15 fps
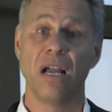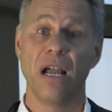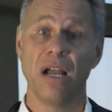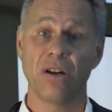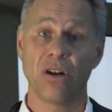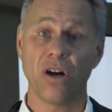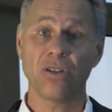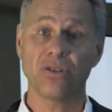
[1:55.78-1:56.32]

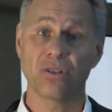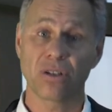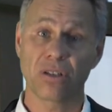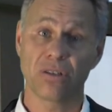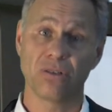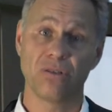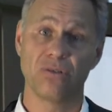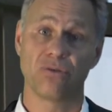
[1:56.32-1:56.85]
It also
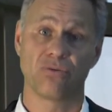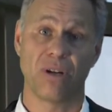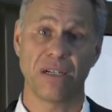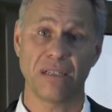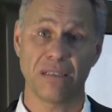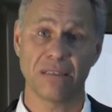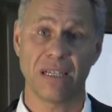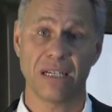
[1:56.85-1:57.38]
includes
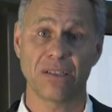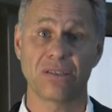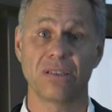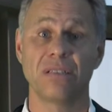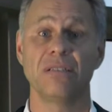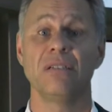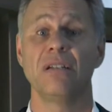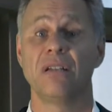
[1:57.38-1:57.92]
rent
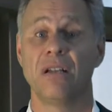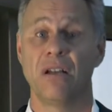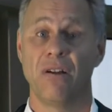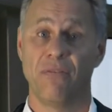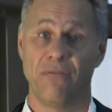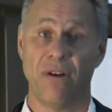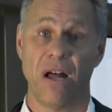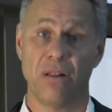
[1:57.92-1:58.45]
collection,
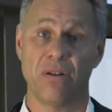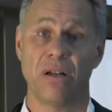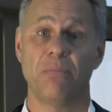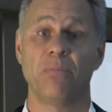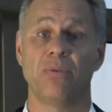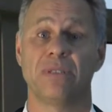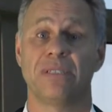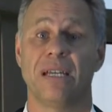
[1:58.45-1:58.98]
following
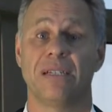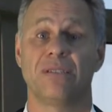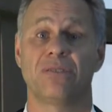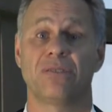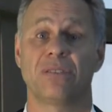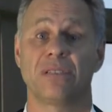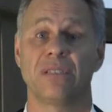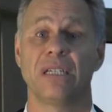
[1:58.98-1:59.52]
up when
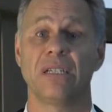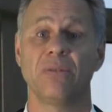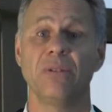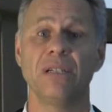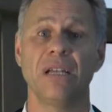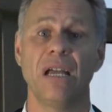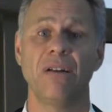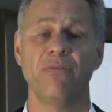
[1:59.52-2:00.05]
tenants are
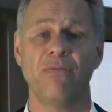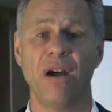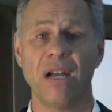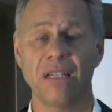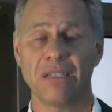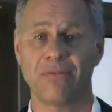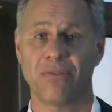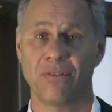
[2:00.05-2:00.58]
delinquent, and
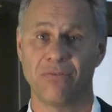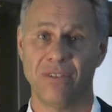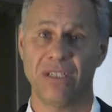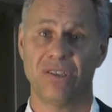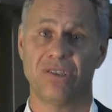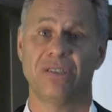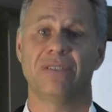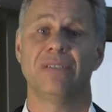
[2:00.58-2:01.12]
filing for
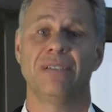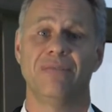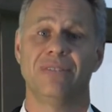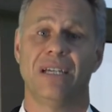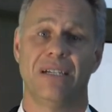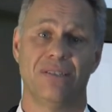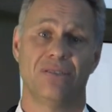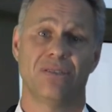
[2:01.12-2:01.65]
eviction if
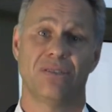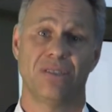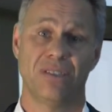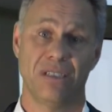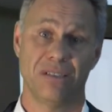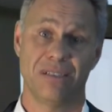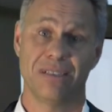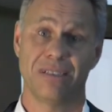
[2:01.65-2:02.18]
tenants are
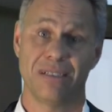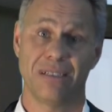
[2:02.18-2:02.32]
seriously